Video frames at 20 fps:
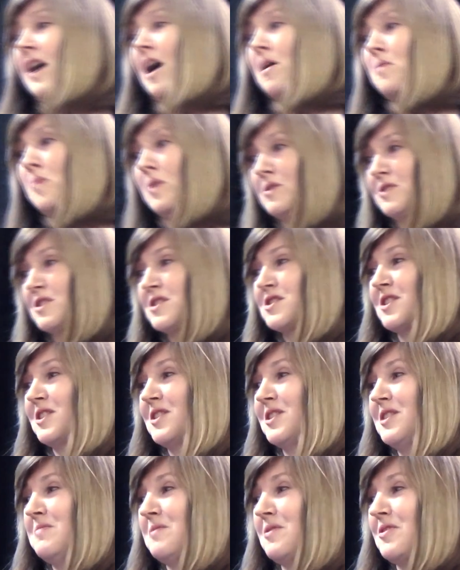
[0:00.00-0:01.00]
I will
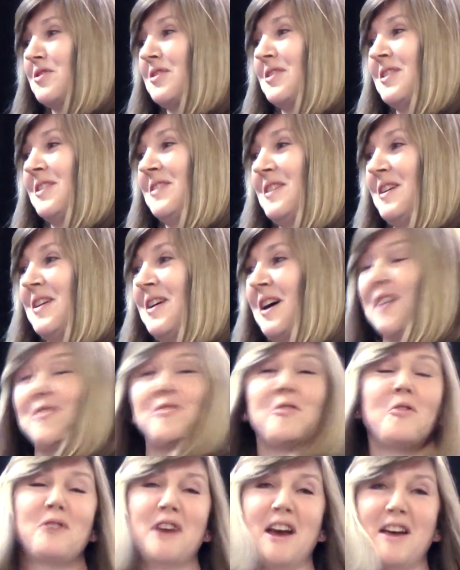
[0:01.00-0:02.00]
disagree with, I
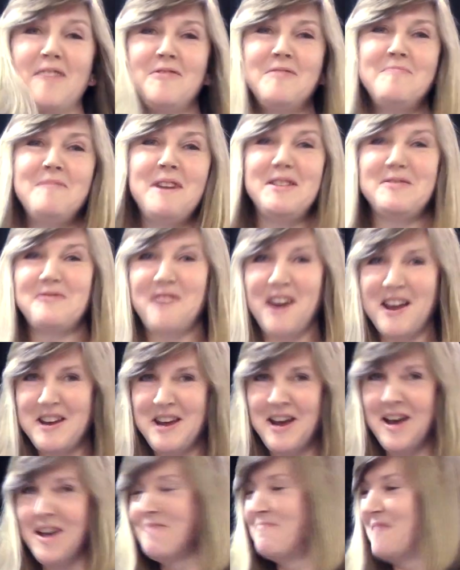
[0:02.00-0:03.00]
thought Kevin made
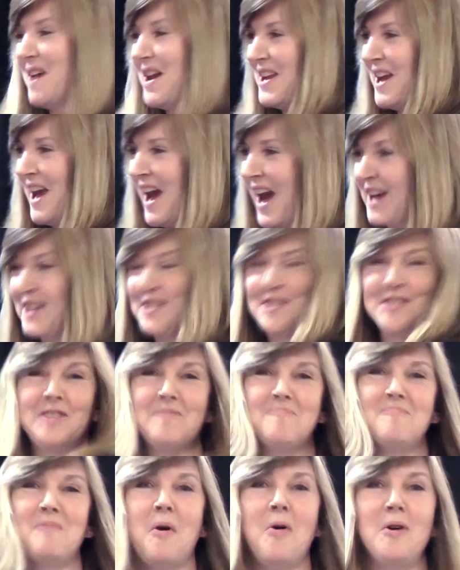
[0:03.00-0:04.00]
very many
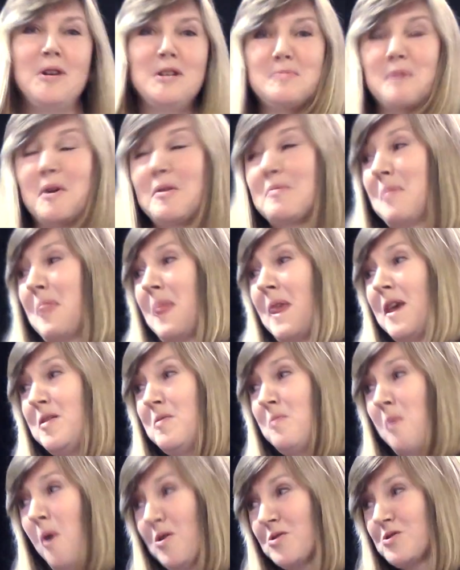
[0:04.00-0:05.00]
excellent points, but
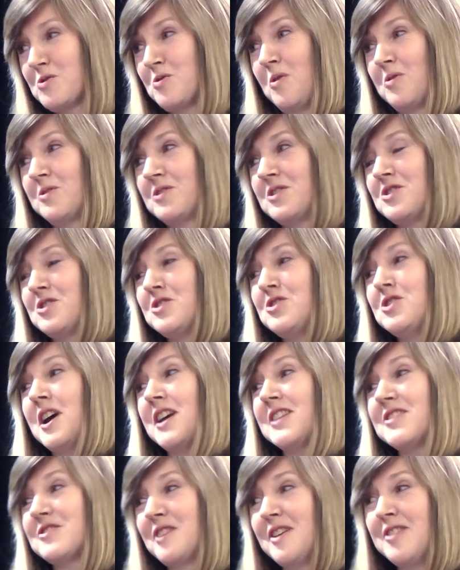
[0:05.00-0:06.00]
he was wrong to
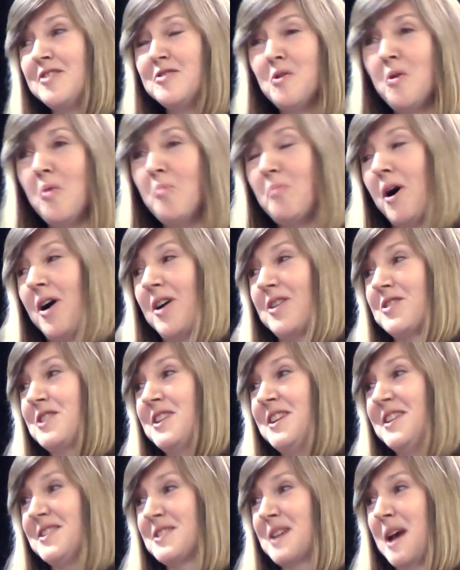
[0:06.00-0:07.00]
suggest that no
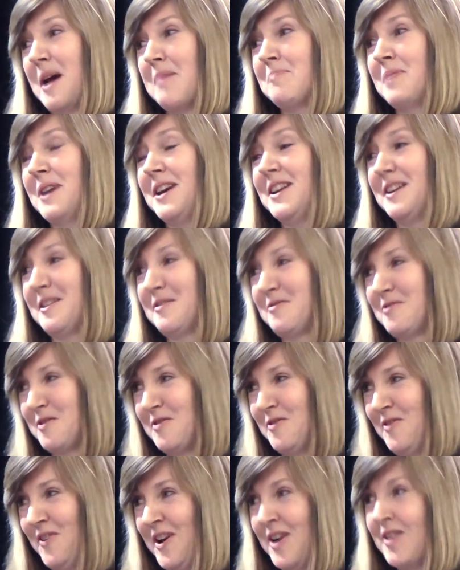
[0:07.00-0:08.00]
party is campaigning for
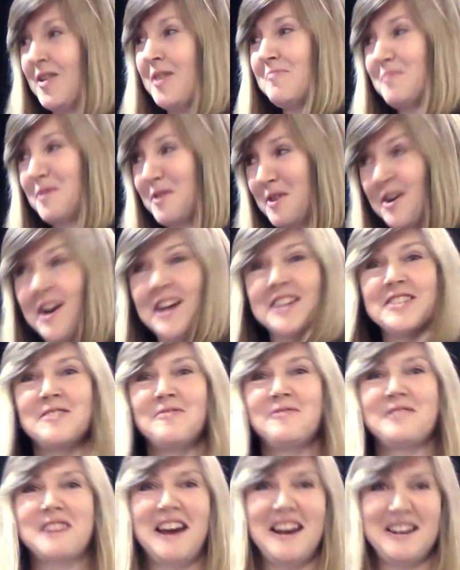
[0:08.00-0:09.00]
fair and
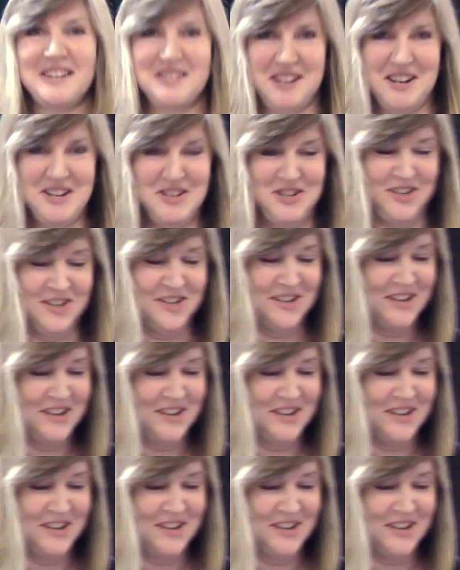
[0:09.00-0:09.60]
progressive taxation.